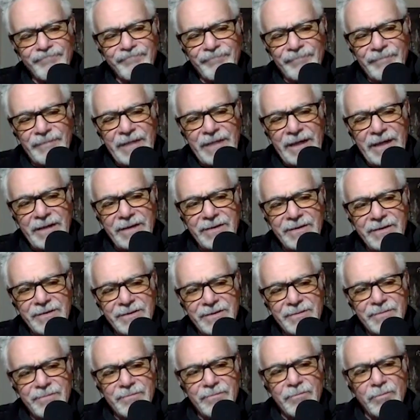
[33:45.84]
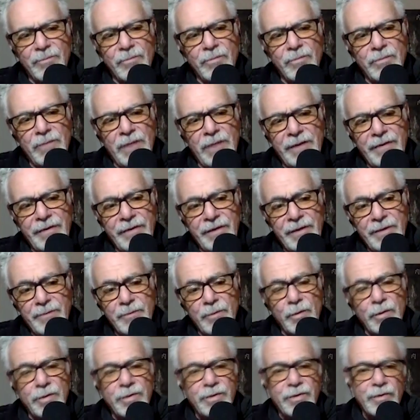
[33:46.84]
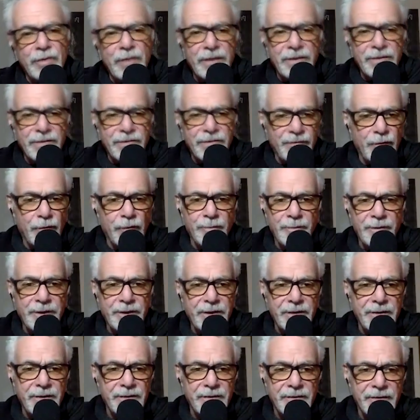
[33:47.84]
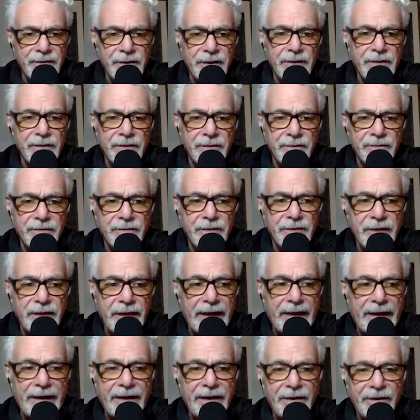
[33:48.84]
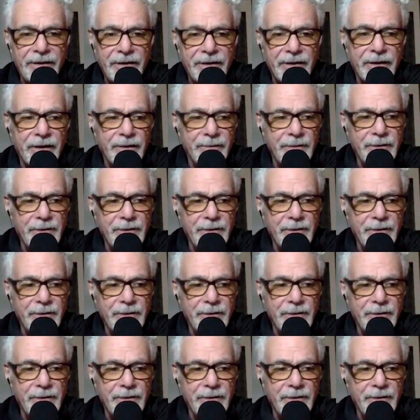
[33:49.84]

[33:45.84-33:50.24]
that's, I think, more transforming than anything.